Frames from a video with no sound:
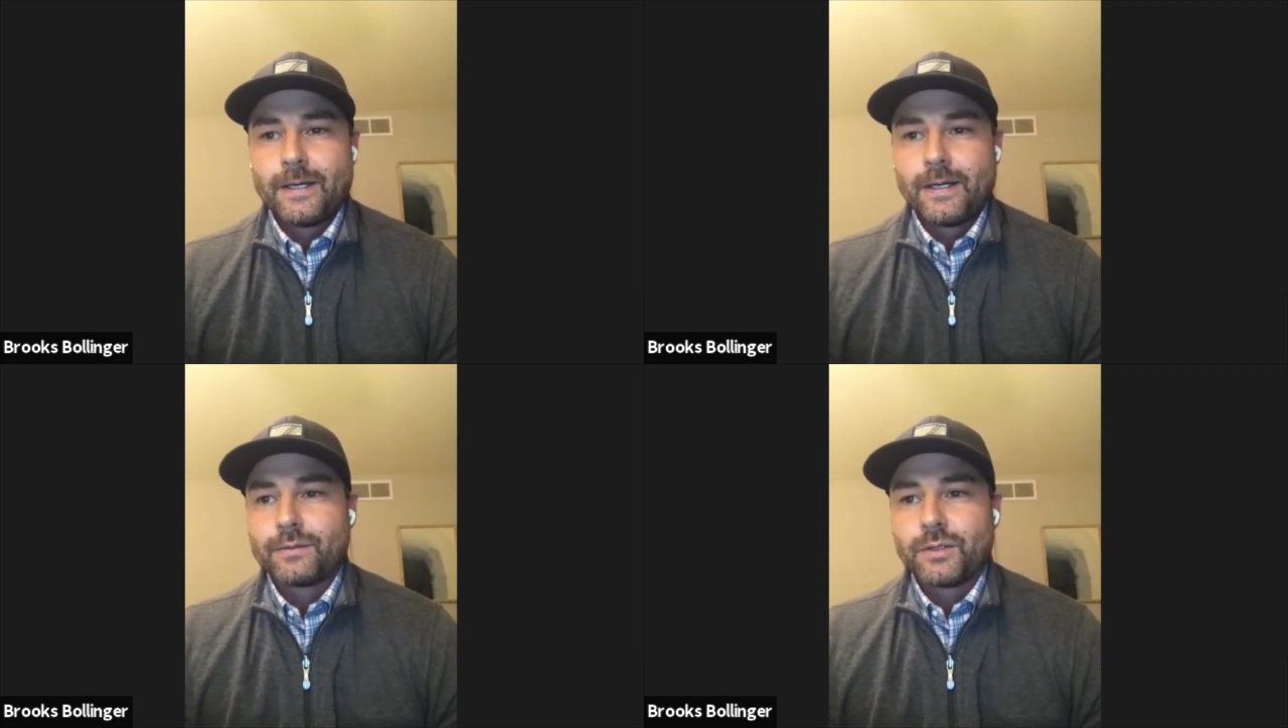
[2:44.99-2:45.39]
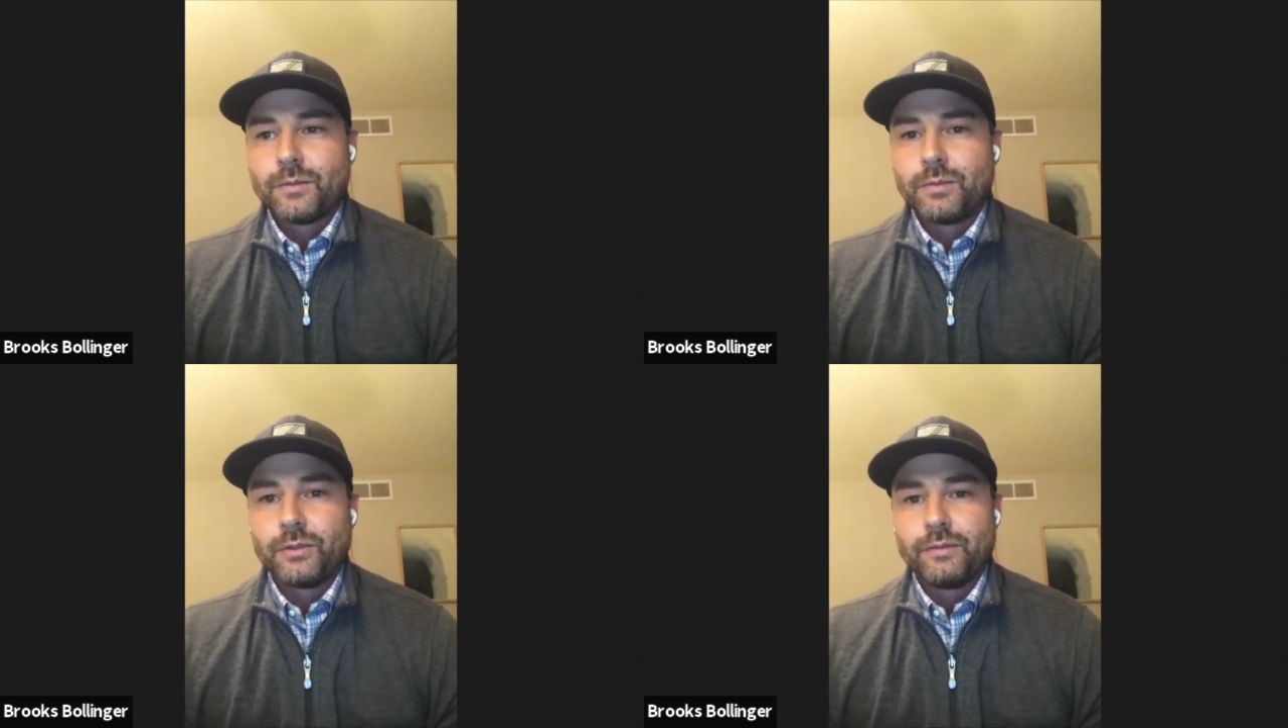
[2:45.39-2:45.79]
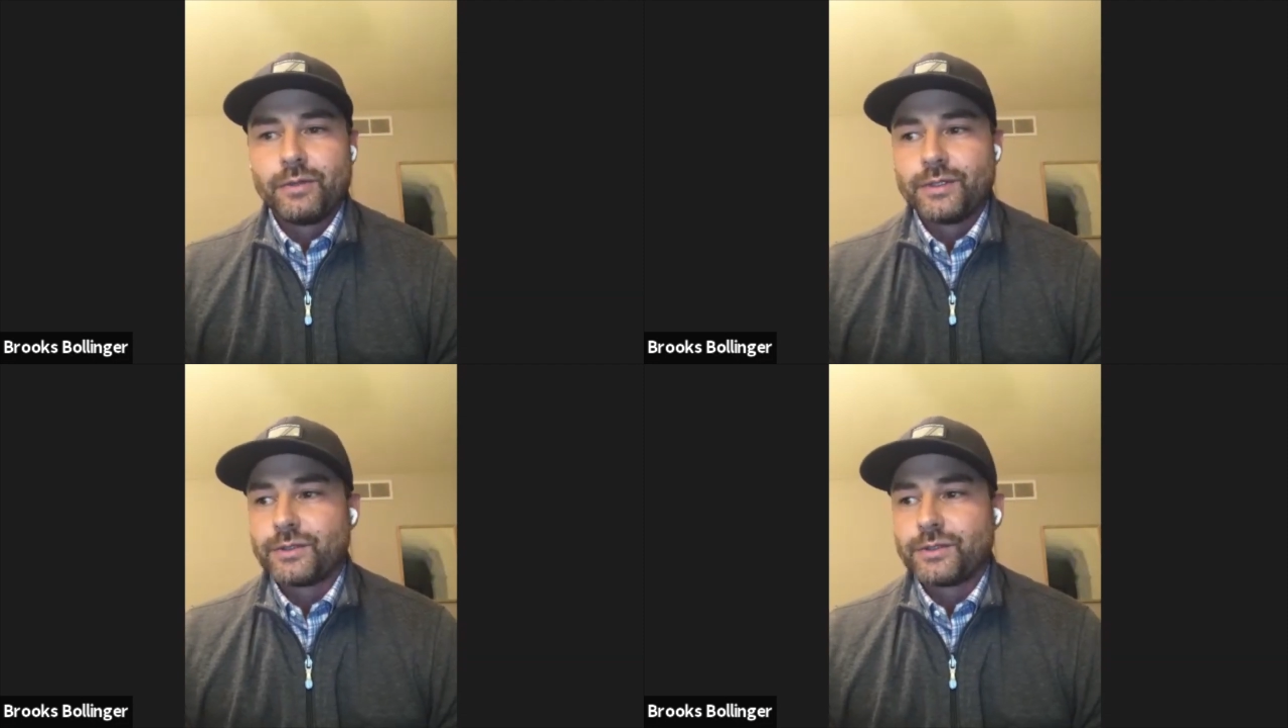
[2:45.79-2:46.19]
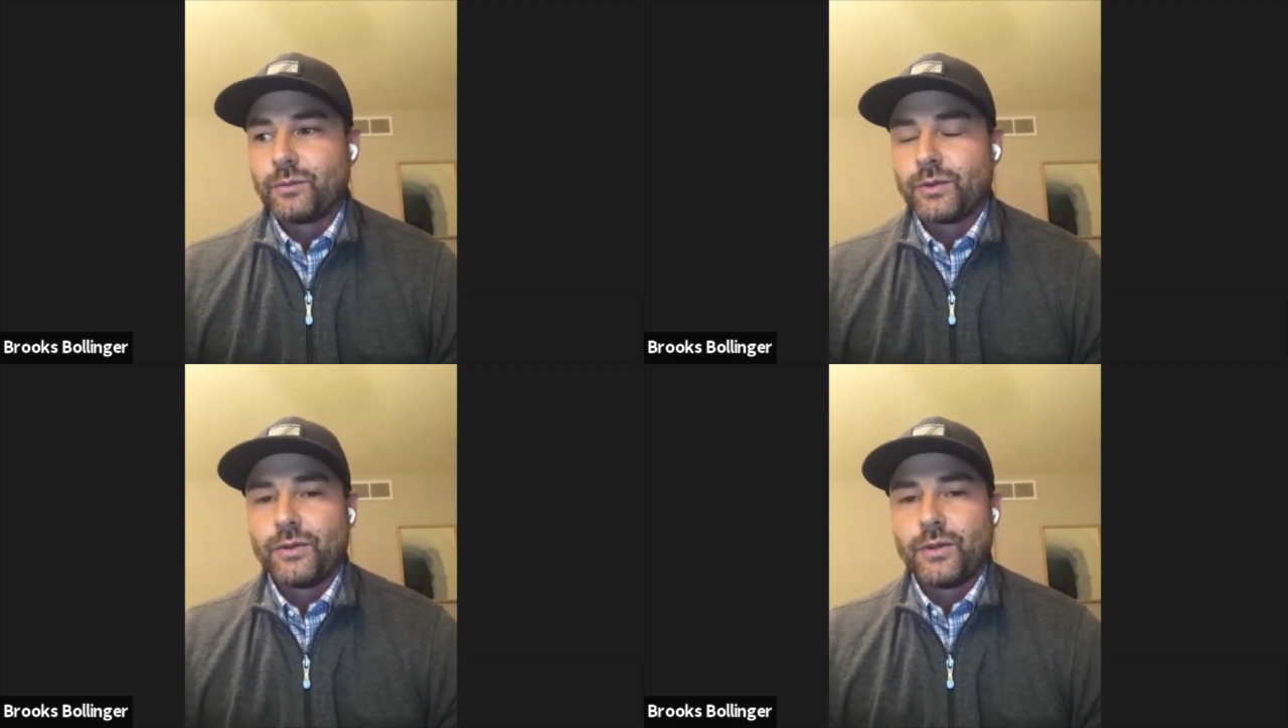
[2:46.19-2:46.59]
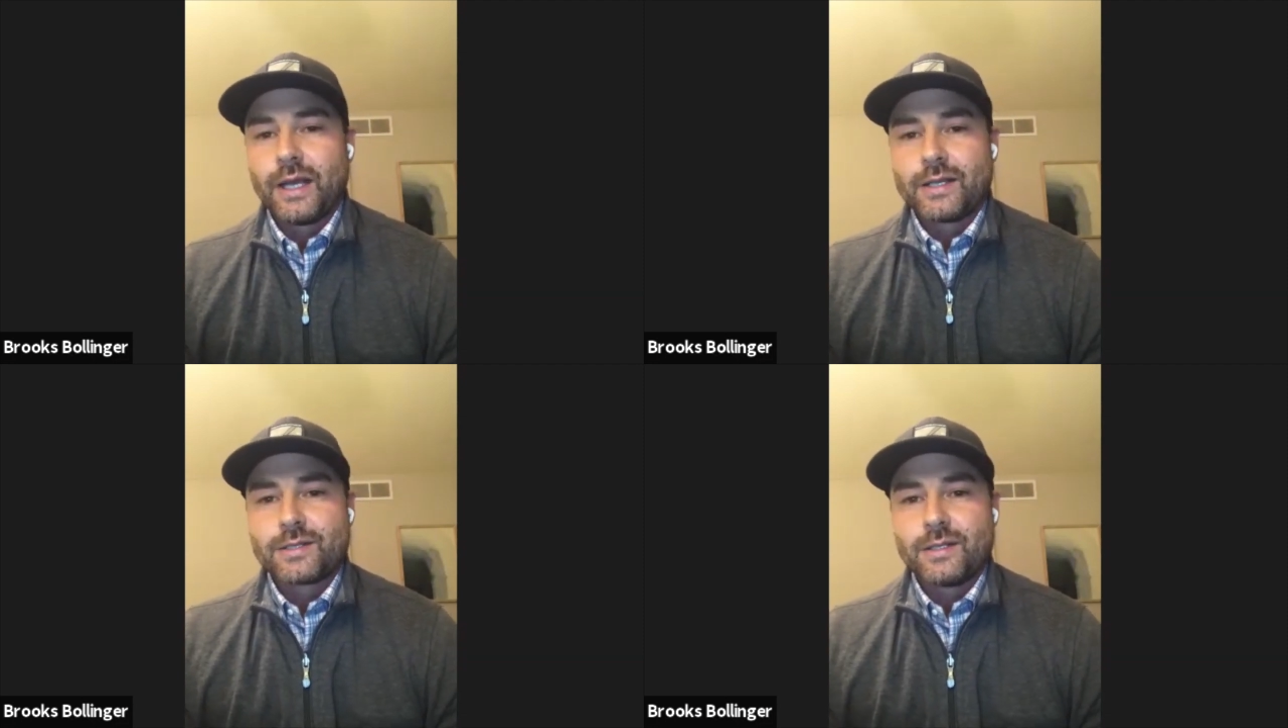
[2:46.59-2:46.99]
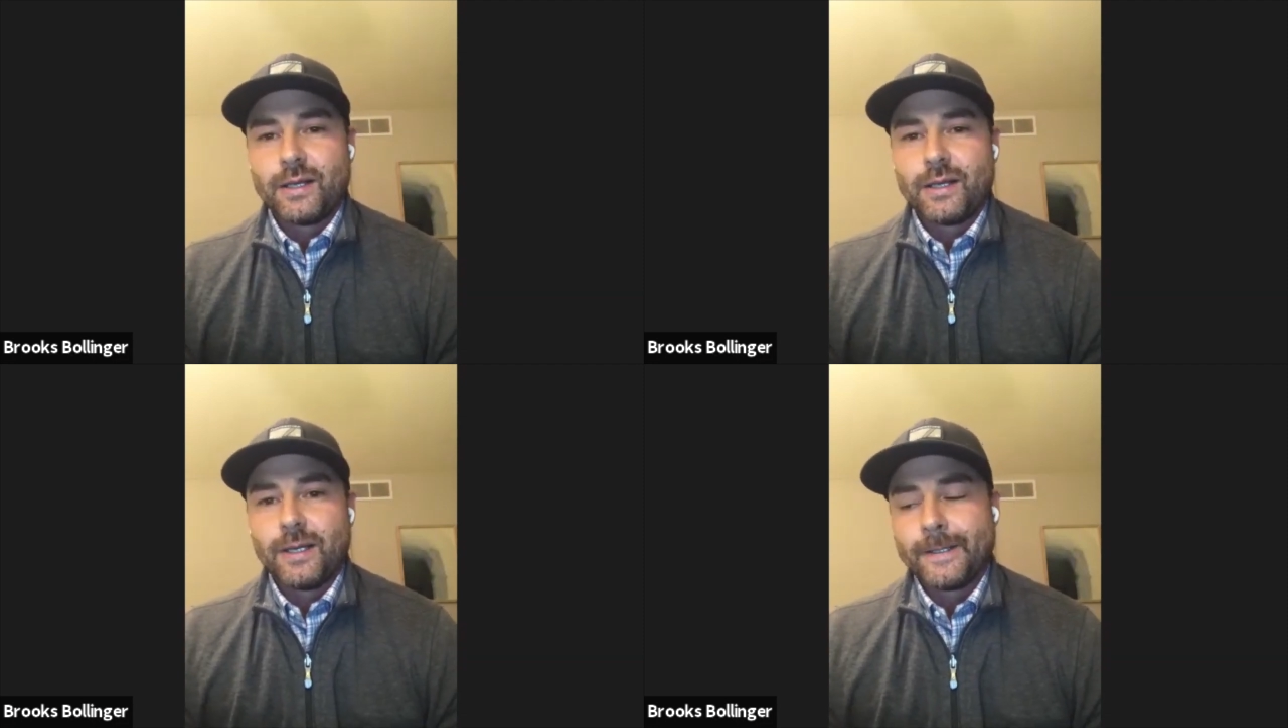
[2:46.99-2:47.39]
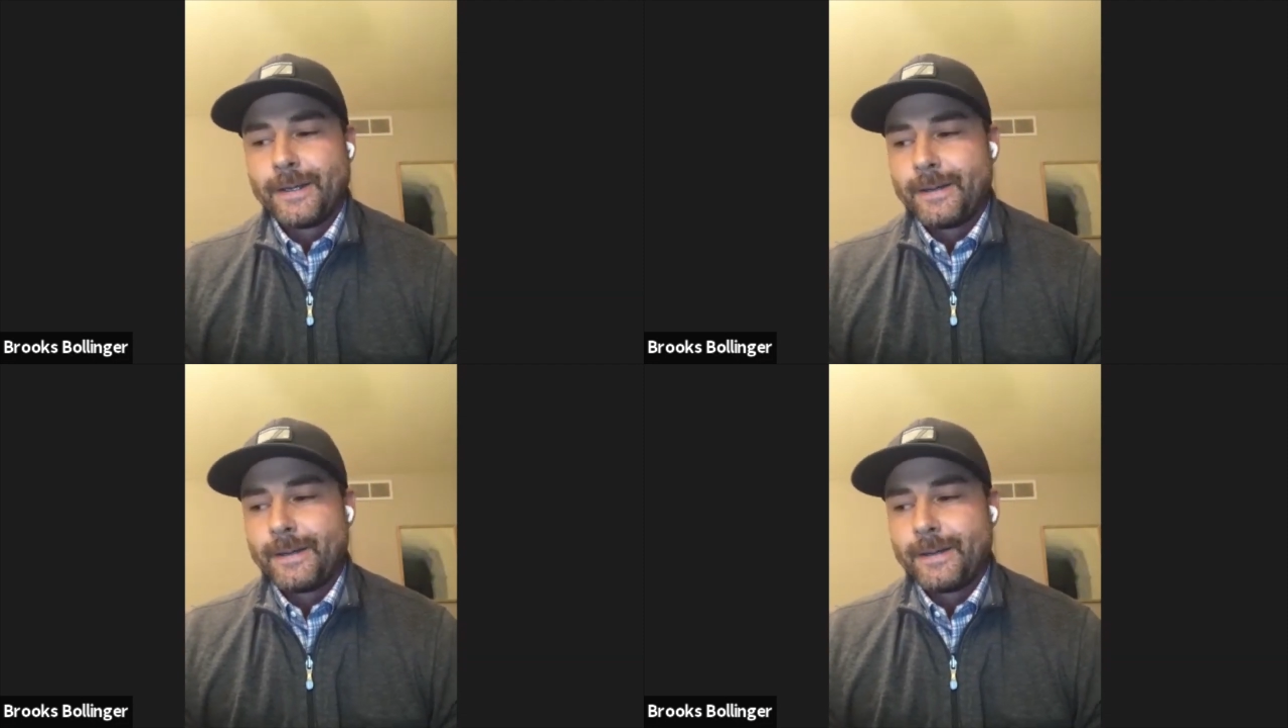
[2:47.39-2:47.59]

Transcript: to be able to be visiting with you guys tonight.